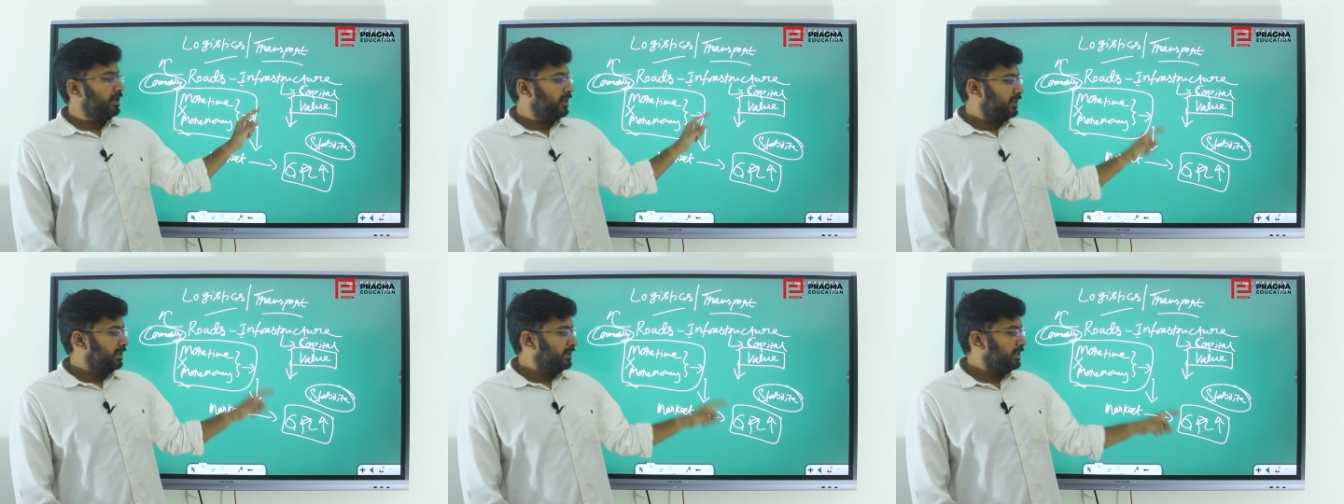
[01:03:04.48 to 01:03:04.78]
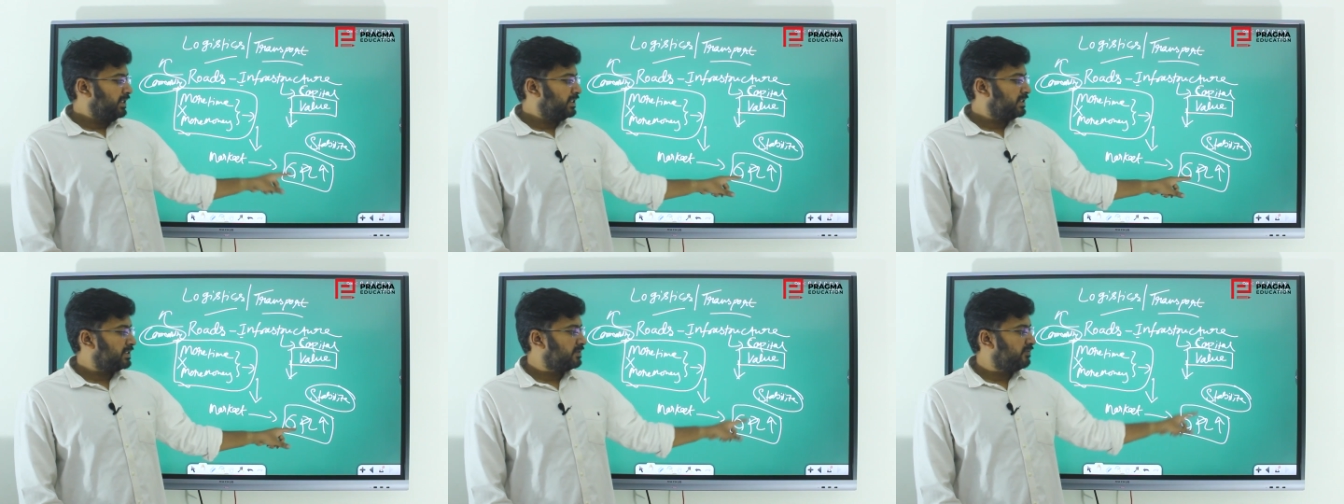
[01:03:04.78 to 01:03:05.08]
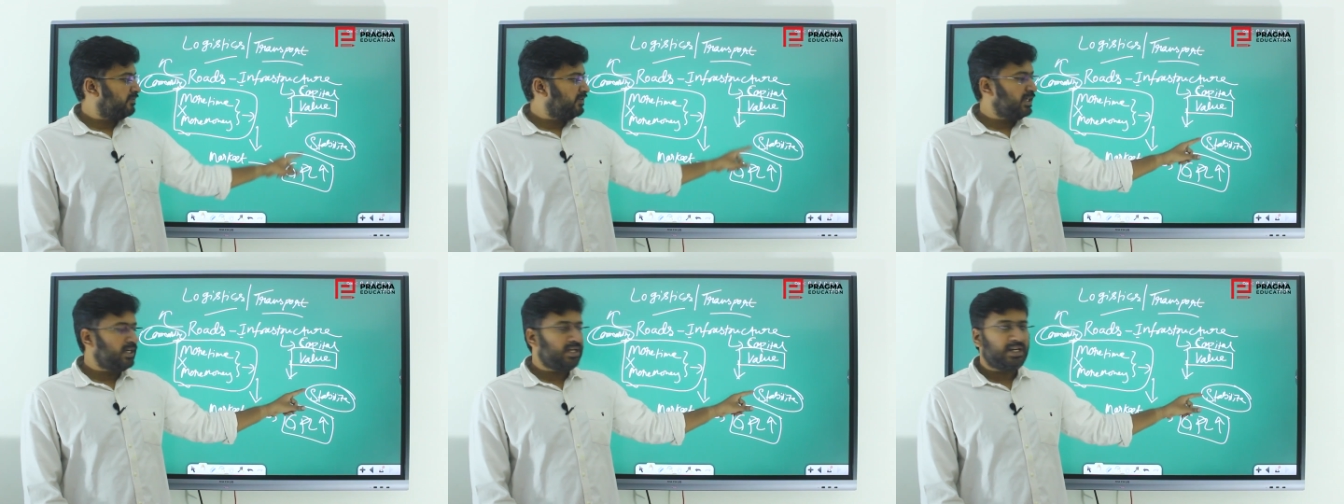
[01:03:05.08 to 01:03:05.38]
this
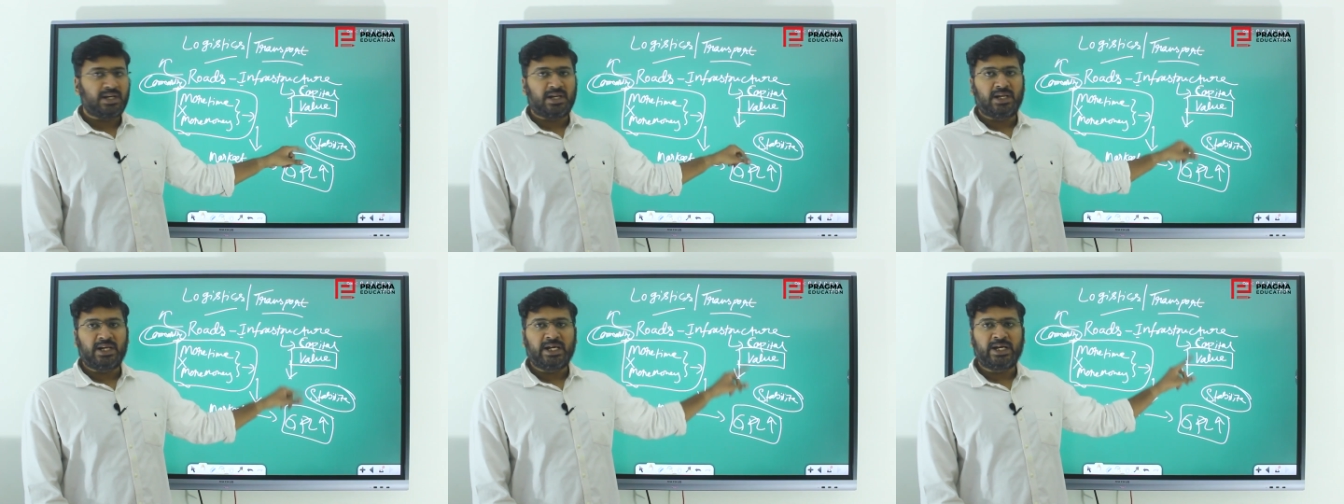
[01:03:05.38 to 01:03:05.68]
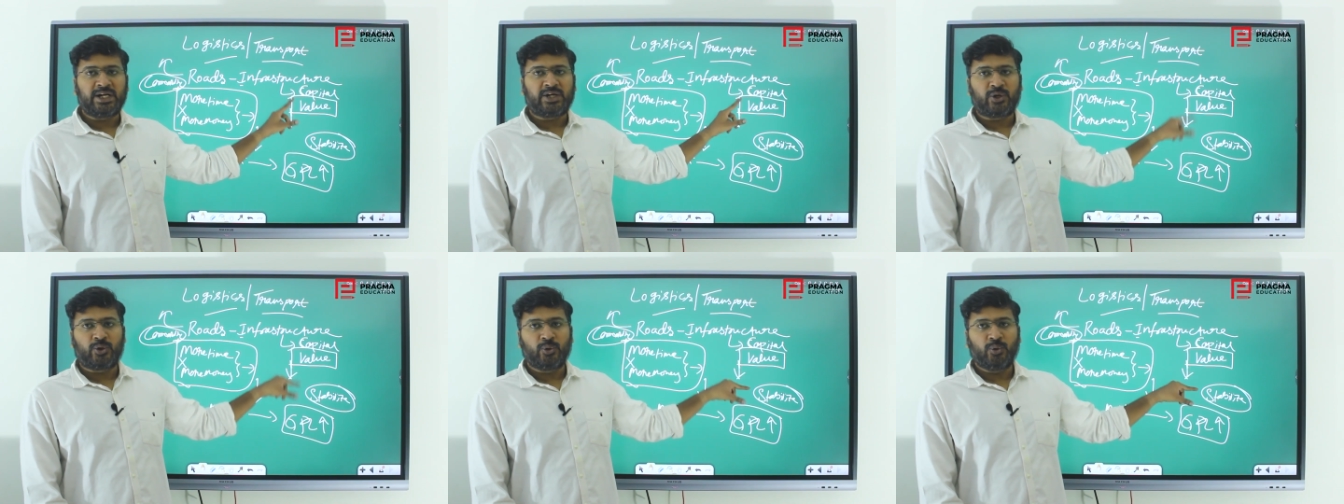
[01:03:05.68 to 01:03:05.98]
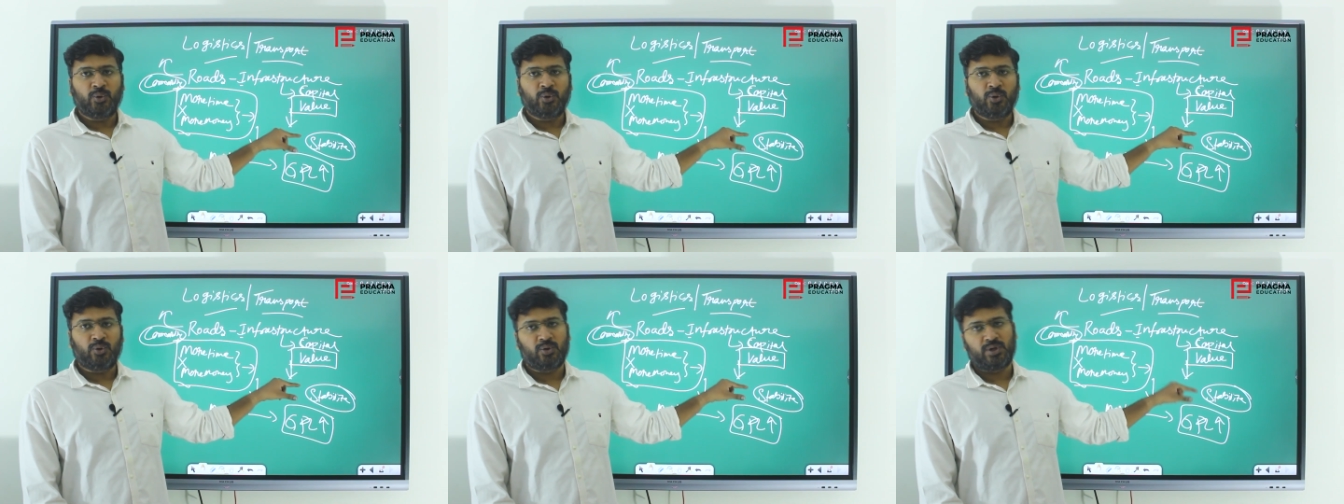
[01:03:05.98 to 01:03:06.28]
will lead
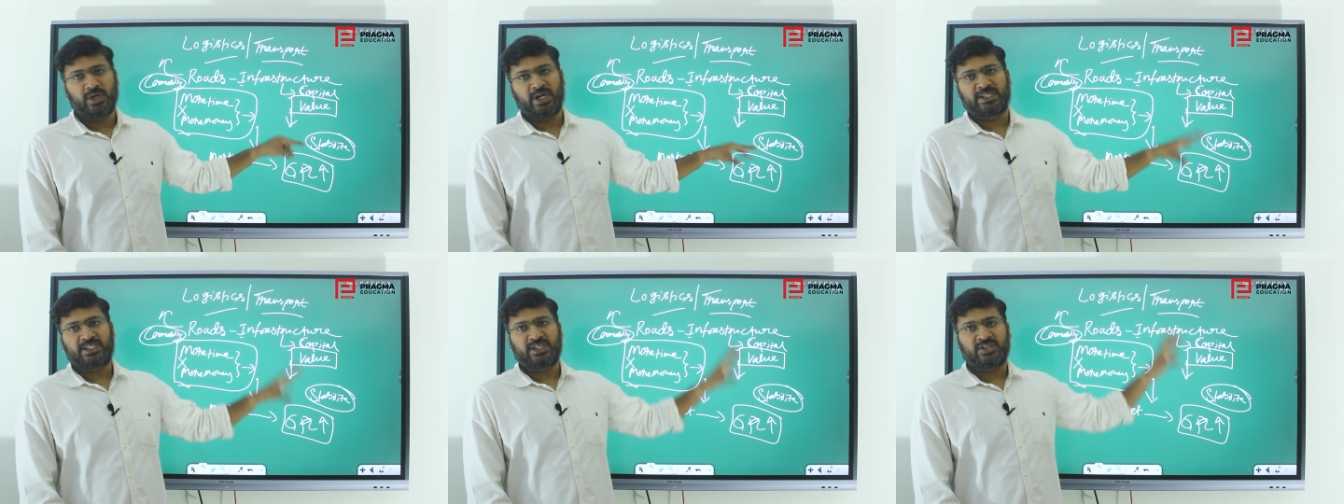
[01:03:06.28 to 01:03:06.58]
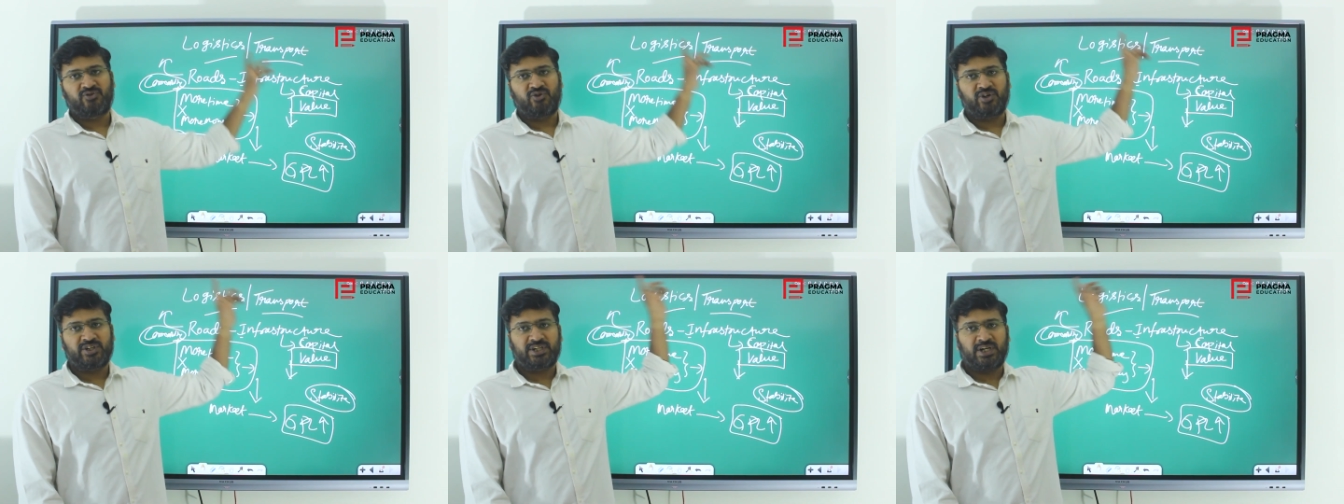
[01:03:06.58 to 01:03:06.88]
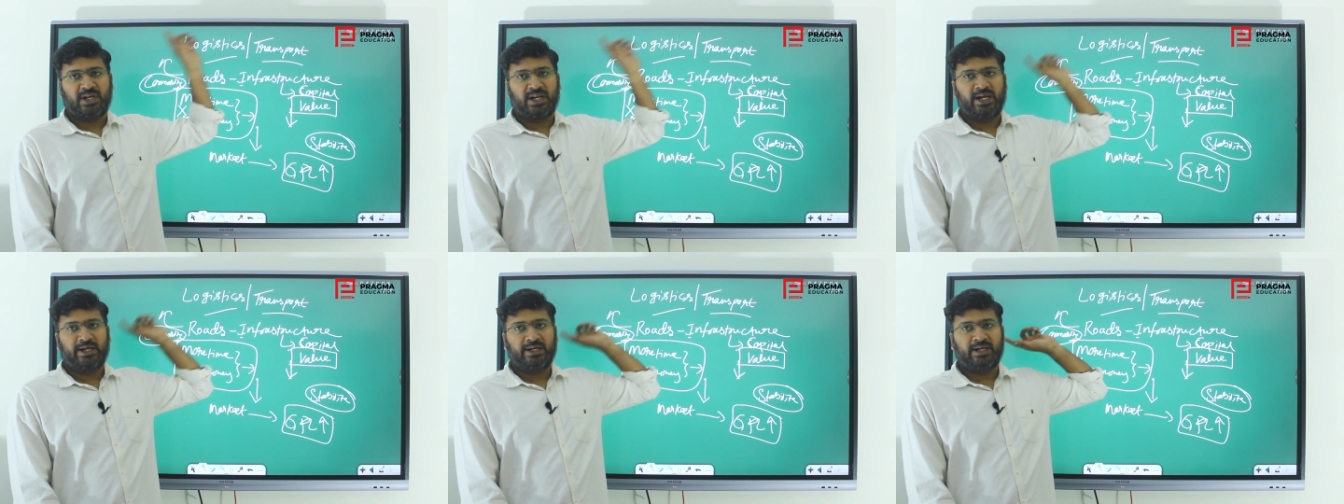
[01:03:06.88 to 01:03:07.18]
to a
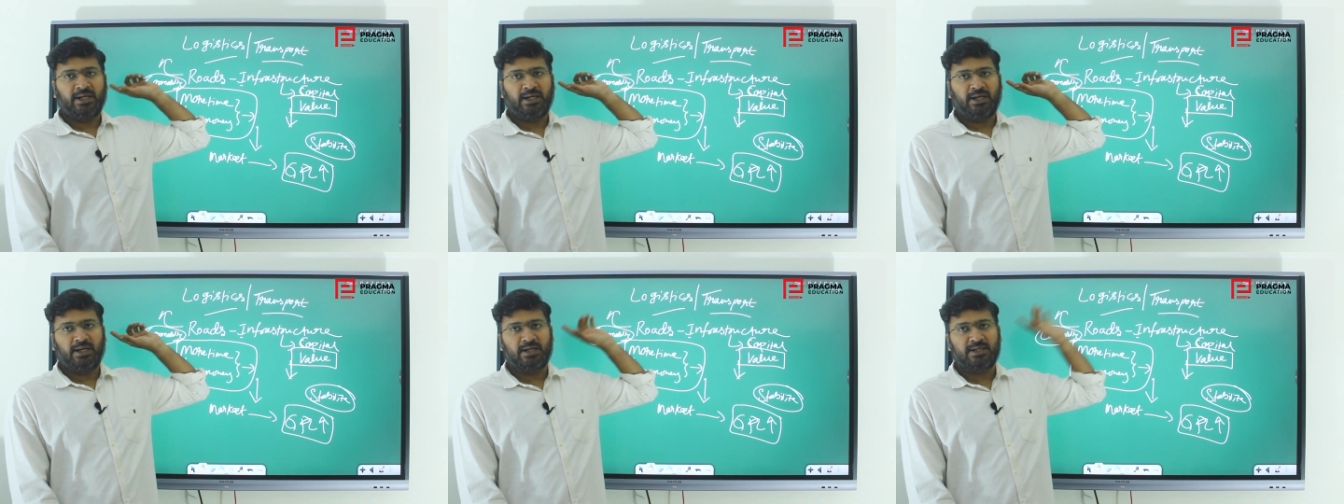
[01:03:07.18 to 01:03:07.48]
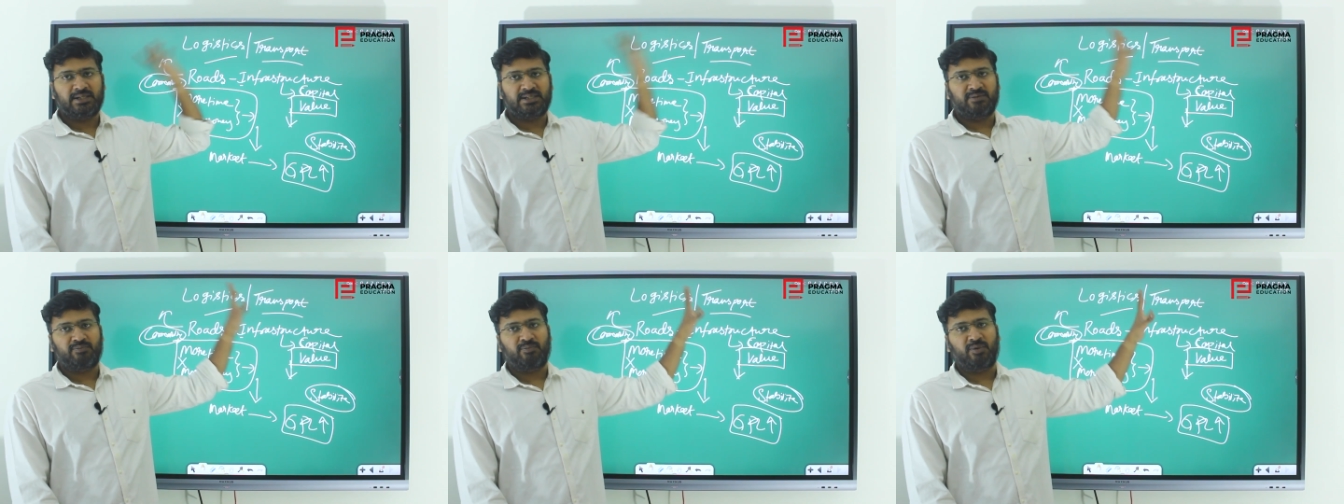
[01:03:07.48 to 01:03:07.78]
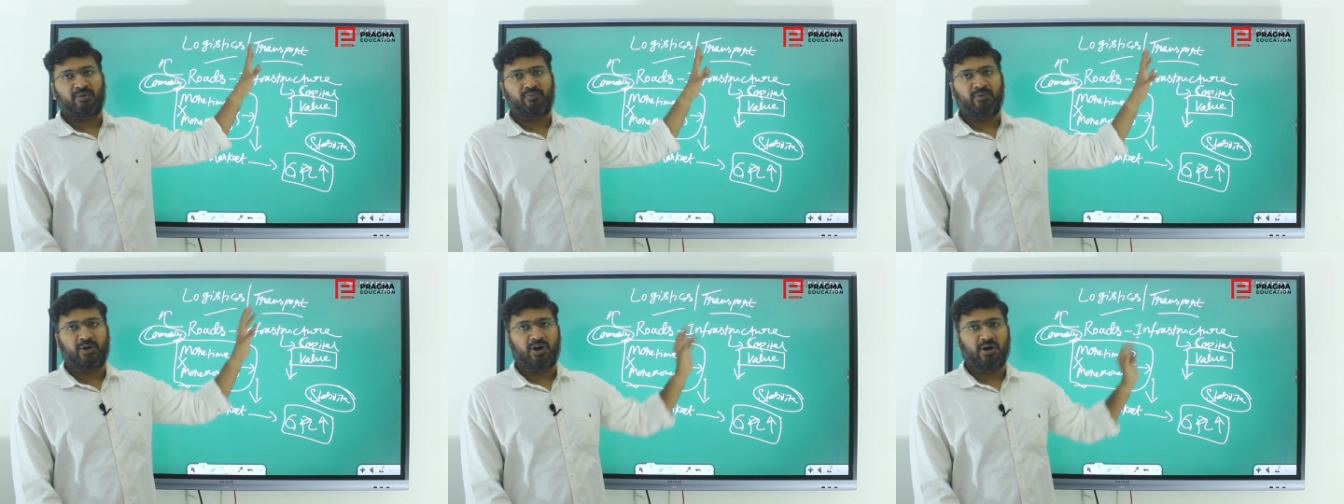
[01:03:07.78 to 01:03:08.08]
situation like in Zimbabwe,